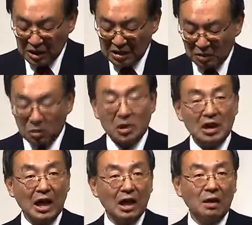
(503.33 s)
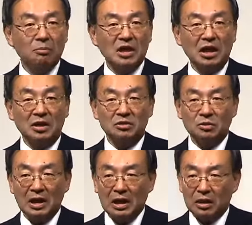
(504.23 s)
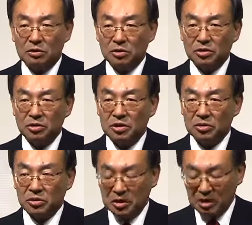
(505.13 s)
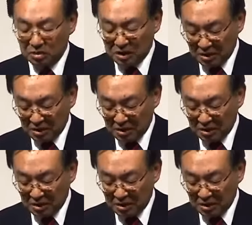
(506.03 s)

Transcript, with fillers: In addition to that, we are seeing various